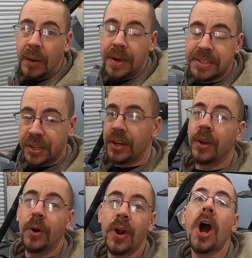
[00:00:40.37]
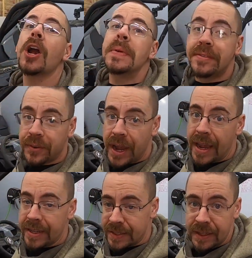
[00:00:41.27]
I went to good old Harvey
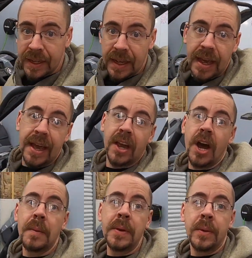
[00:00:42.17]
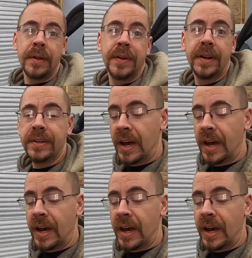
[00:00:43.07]
Freight and got me one of their